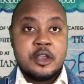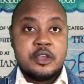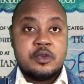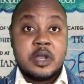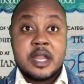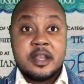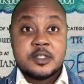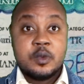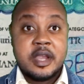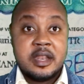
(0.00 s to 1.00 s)
you can
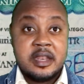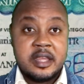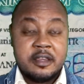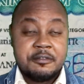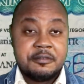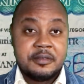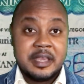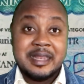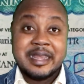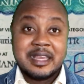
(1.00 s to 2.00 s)
as well live
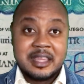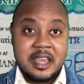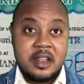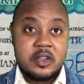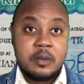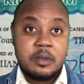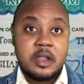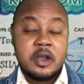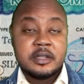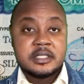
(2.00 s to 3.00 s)
in the kingdom
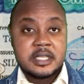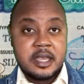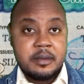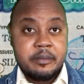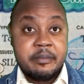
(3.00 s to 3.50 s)
long term